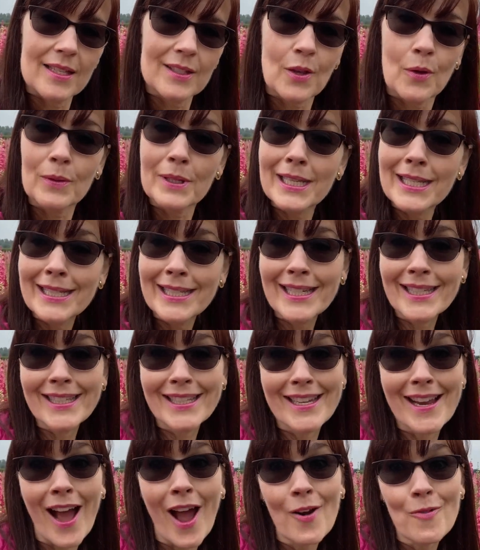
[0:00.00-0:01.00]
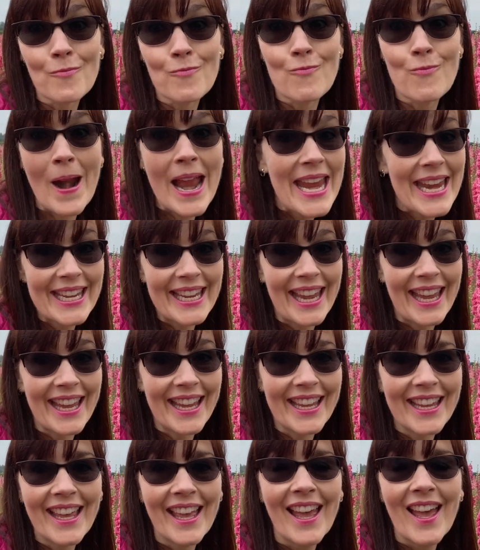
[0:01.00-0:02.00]
So at least it's not
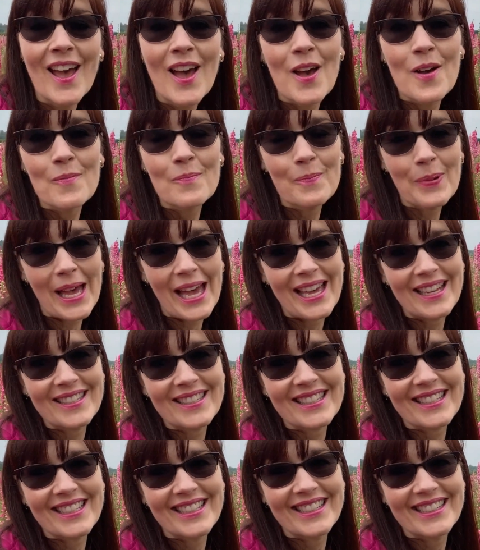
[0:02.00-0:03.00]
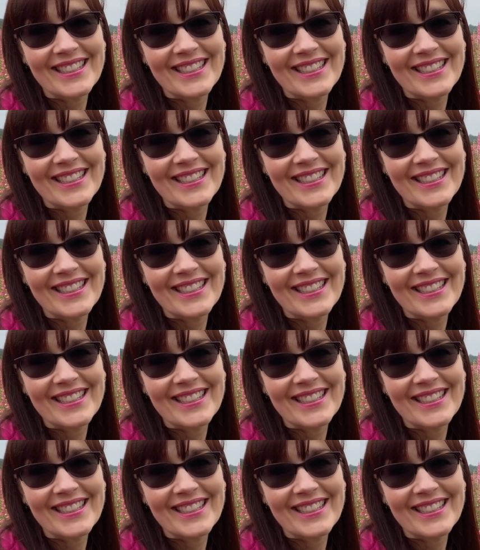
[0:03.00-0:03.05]
raining, but